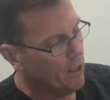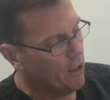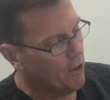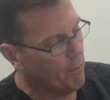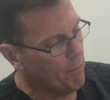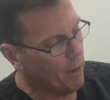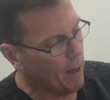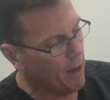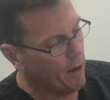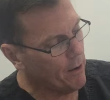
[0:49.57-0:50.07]

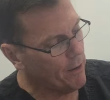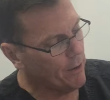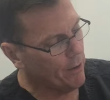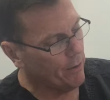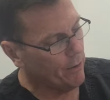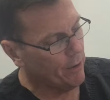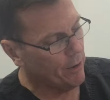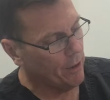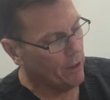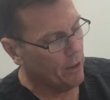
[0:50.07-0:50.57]

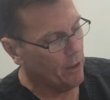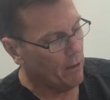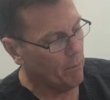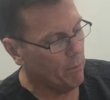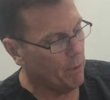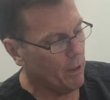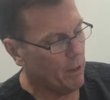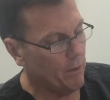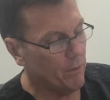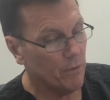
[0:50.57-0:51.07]
Comparatively,
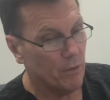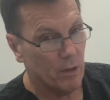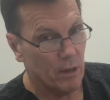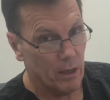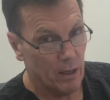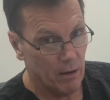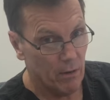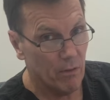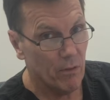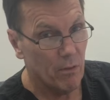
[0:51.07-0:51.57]
above
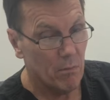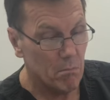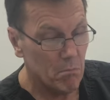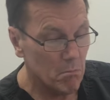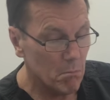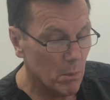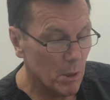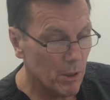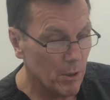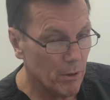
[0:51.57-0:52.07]
have
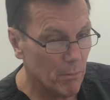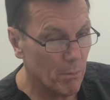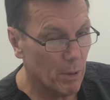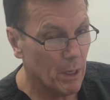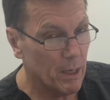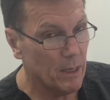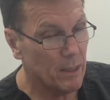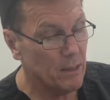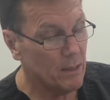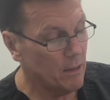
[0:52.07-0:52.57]
moderate
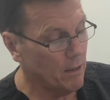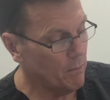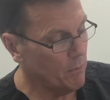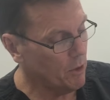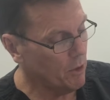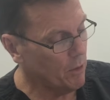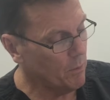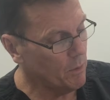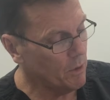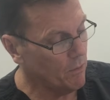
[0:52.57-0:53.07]
pain,
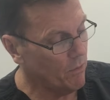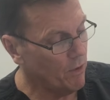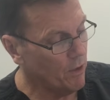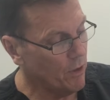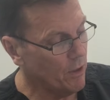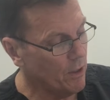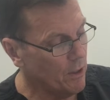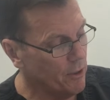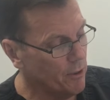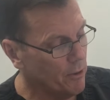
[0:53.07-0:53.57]
sometimes
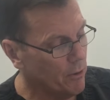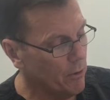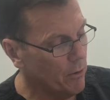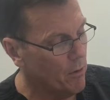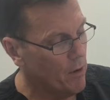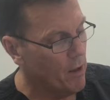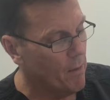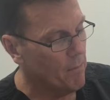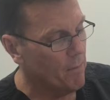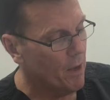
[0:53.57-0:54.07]
very
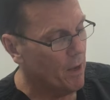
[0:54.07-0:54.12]
little.